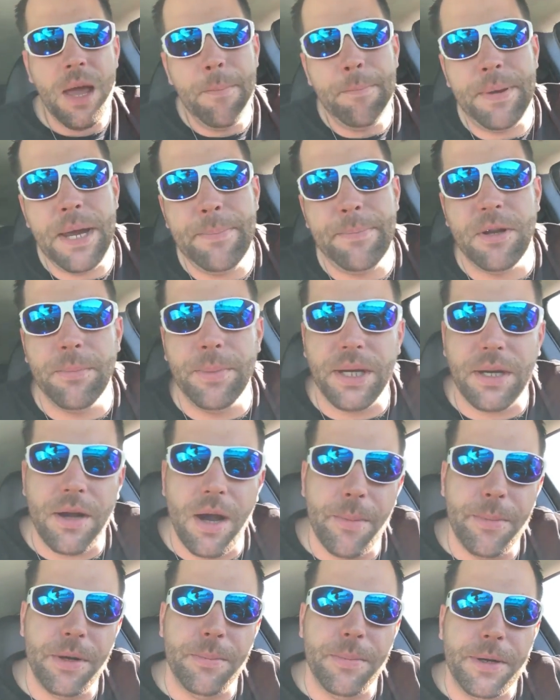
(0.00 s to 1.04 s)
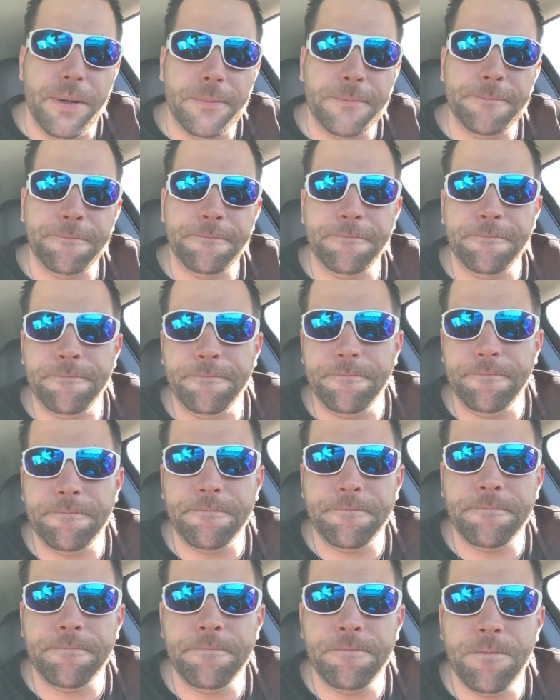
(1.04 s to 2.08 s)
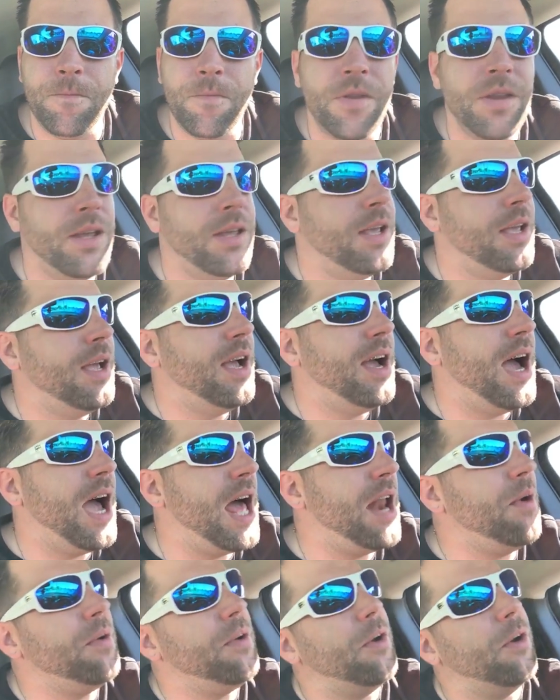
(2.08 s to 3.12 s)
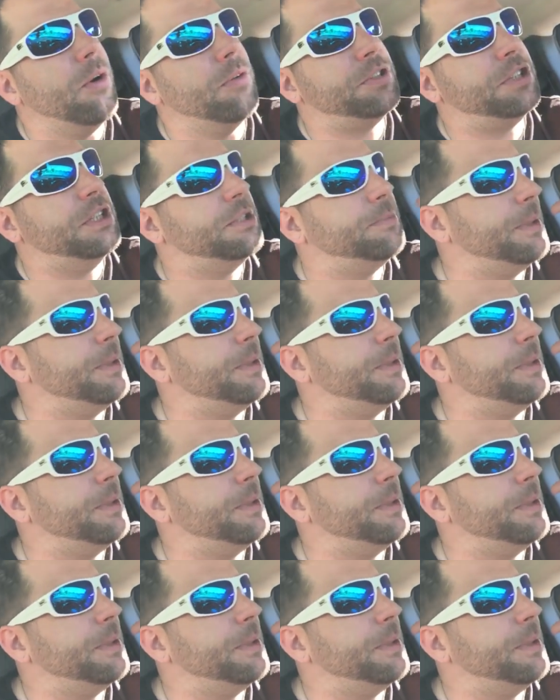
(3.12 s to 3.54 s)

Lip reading: people have been coming to me. I don't know if she's